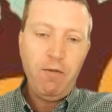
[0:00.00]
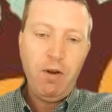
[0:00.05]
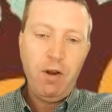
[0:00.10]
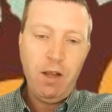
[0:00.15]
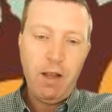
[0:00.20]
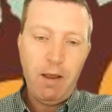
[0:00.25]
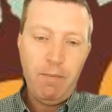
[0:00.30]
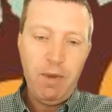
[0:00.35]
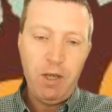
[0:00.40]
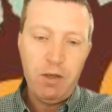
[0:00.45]

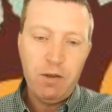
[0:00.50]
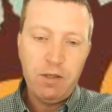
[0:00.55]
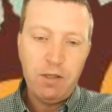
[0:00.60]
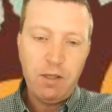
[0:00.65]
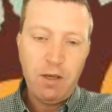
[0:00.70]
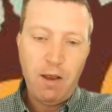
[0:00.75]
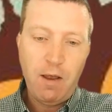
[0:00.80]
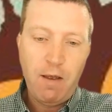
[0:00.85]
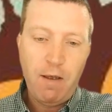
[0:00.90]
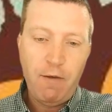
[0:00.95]
really,
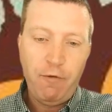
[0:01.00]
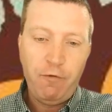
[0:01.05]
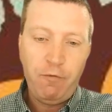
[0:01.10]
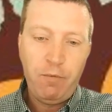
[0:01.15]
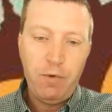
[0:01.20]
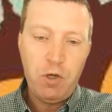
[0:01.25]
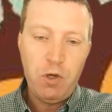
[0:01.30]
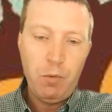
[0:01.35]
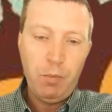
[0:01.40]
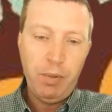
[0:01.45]
because if
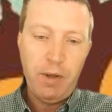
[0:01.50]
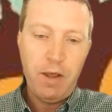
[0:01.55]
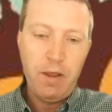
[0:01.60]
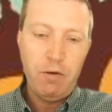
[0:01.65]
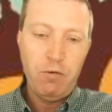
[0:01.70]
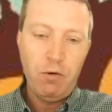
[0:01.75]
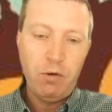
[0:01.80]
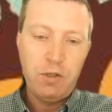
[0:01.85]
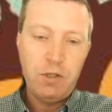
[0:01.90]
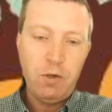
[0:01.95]
we do play
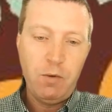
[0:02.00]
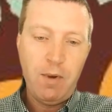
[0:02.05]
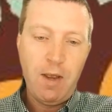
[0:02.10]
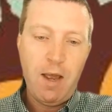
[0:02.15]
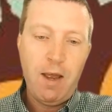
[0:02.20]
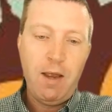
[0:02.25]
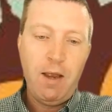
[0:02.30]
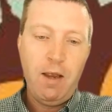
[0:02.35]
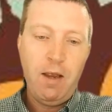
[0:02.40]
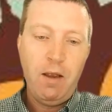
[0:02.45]
the rook to
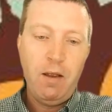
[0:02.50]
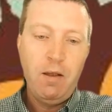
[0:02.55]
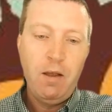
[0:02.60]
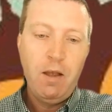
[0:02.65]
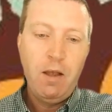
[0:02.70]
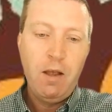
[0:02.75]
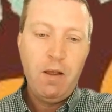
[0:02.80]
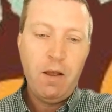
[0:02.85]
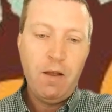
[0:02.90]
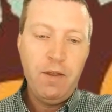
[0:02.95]
e8,
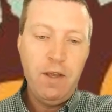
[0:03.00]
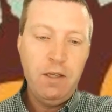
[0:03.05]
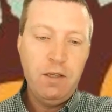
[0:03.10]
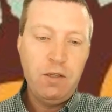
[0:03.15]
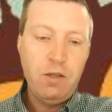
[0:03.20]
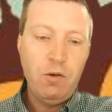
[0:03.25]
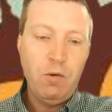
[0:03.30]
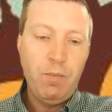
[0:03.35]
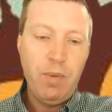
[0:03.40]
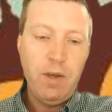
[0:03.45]
and these two